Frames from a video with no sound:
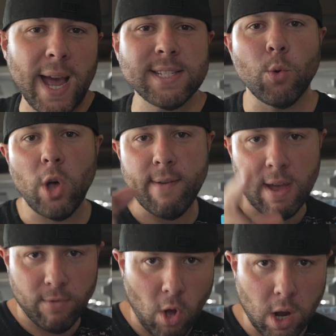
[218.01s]
guys, I will have
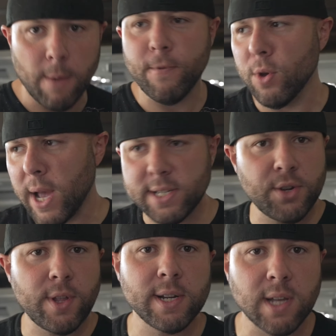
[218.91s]
that vlog up for you guys
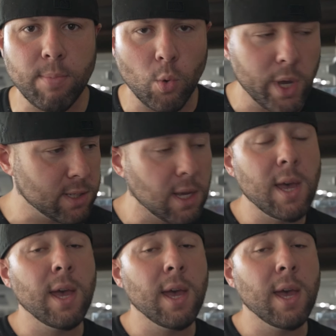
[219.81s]
here in the next couple of weeks.